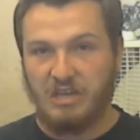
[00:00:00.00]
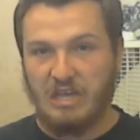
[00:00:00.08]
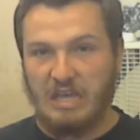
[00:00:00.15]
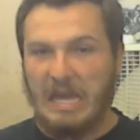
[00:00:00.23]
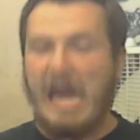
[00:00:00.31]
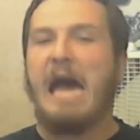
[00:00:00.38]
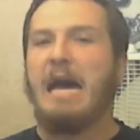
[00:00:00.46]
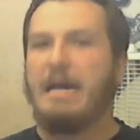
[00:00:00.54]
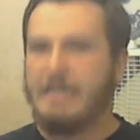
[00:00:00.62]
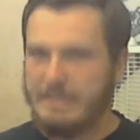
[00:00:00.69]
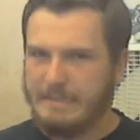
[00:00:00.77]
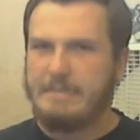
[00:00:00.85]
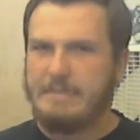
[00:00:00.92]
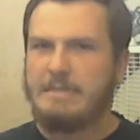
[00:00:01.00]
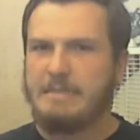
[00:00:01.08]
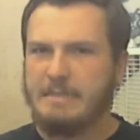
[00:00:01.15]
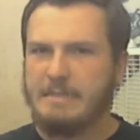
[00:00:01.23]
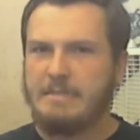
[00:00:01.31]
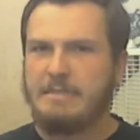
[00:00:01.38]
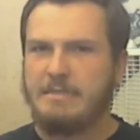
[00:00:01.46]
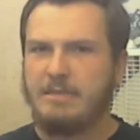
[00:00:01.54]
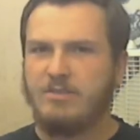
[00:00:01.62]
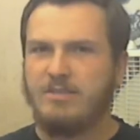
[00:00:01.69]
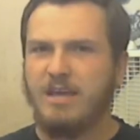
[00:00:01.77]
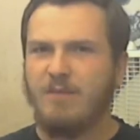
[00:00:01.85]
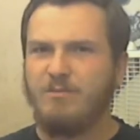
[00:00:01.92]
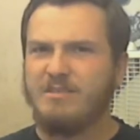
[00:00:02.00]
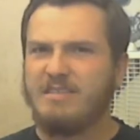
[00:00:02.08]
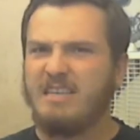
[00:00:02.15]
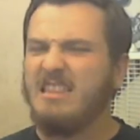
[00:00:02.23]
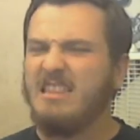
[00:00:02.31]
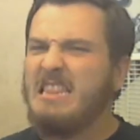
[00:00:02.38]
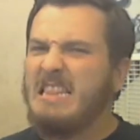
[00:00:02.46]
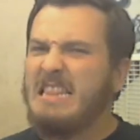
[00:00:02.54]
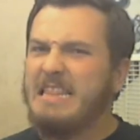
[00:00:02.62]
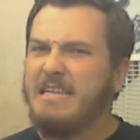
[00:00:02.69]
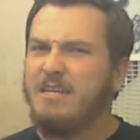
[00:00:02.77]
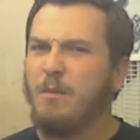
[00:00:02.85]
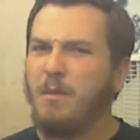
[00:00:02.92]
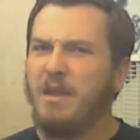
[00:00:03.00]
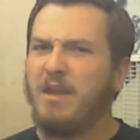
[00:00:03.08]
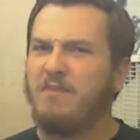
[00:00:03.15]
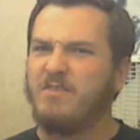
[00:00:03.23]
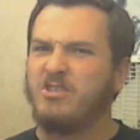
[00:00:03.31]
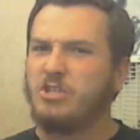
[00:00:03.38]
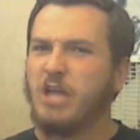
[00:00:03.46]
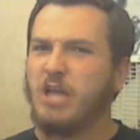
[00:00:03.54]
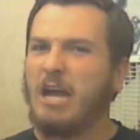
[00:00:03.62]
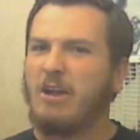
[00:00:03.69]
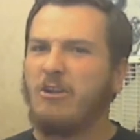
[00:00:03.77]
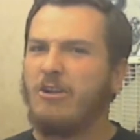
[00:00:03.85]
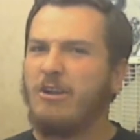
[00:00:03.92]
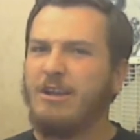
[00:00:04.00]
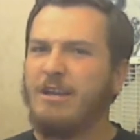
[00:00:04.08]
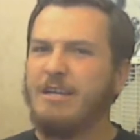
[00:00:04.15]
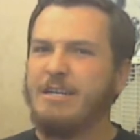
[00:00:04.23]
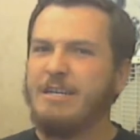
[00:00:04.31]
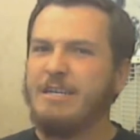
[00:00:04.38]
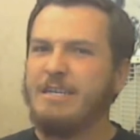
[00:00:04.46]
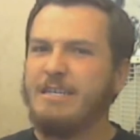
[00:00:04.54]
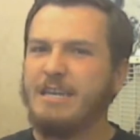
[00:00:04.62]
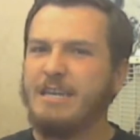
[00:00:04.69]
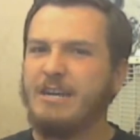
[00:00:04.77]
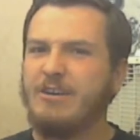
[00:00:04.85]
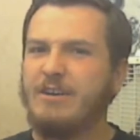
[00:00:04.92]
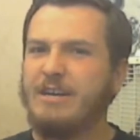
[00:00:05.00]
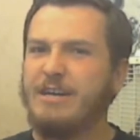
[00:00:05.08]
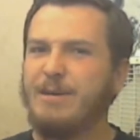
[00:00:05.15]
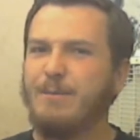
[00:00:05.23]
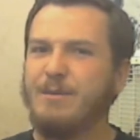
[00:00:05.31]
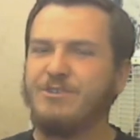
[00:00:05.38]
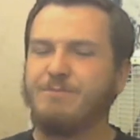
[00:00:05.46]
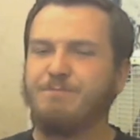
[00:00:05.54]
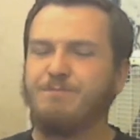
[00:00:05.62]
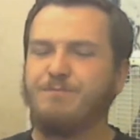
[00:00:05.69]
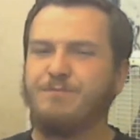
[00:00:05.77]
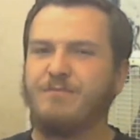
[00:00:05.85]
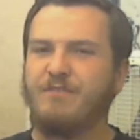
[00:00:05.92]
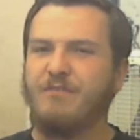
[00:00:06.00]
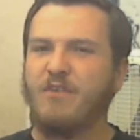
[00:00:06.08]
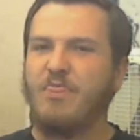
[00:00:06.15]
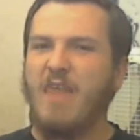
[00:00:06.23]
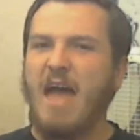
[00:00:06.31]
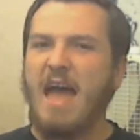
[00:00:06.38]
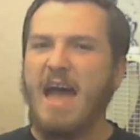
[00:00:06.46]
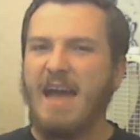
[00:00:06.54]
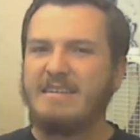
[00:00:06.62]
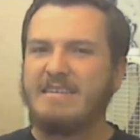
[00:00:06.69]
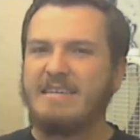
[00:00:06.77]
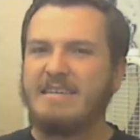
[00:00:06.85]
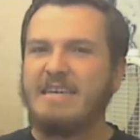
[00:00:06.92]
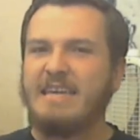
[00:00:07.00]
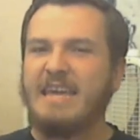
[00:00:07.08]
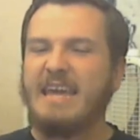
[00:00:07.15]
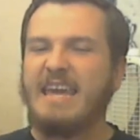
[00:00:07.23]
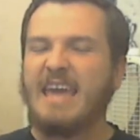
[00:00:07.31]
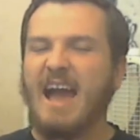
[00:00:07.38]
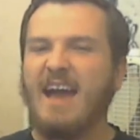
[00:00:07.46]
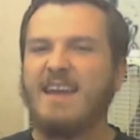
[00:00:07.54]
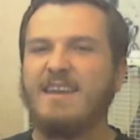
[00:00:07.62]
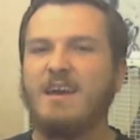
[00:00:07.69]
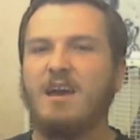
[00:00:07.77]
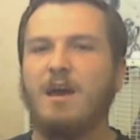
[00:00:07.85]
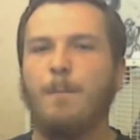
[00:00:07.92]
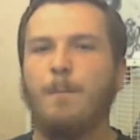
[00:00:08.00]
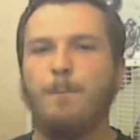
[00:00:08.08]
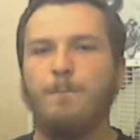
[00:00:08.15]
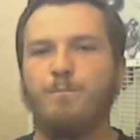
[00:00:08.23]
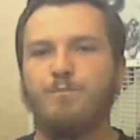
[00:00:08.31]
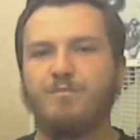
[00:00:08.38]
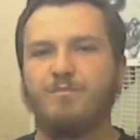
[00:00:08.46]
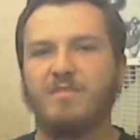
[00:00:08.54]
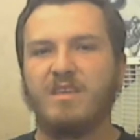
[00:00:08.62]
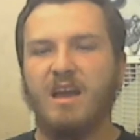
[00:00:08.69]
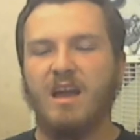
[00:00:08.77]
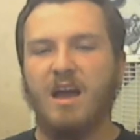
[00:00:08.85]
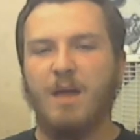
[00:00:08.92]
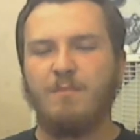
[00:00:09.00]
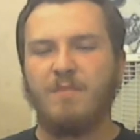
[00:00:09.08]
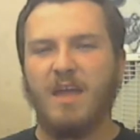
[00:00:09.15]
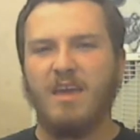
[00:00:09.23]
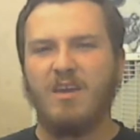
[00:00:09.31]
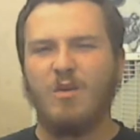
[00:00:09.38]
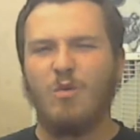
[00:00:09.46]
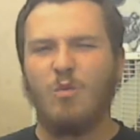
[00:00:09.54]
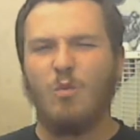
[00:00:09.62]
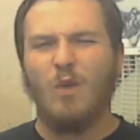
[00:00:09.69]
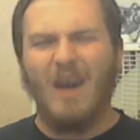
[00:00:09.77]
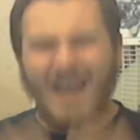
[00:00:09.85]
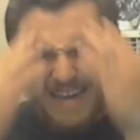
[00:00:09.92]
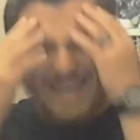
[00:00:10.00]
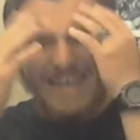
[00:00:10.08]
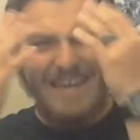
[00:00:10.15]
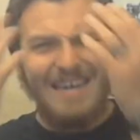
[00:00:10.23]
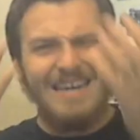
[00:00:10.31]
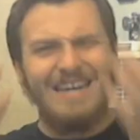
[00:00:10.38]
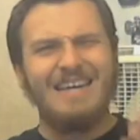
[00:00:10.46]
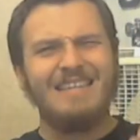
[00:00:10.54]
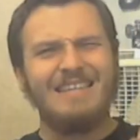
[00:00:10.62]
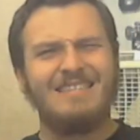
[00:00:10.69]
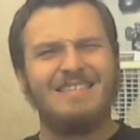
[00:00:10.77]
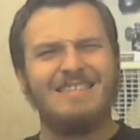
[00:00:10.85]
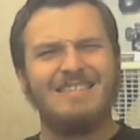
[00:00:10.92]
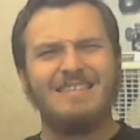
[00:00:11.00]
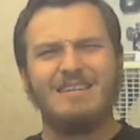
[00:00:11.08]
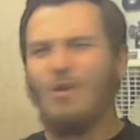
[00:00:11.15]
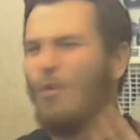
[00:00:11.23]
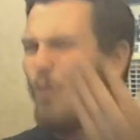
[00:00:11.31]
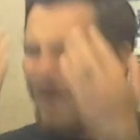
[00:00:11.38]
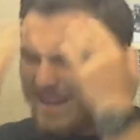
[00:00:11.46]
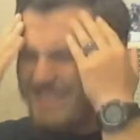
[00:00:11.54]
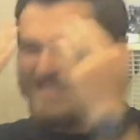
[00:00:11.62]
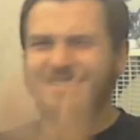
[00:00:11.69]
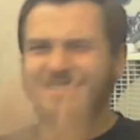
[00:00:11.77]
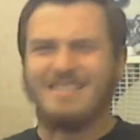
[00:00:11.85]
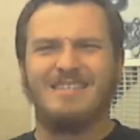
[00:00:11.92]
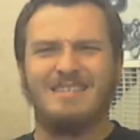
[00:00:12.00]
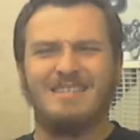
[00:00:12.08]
Yeah. So that was a little bit of a shocker, you know, uh, which for that, it kind of, I'm like, what? What?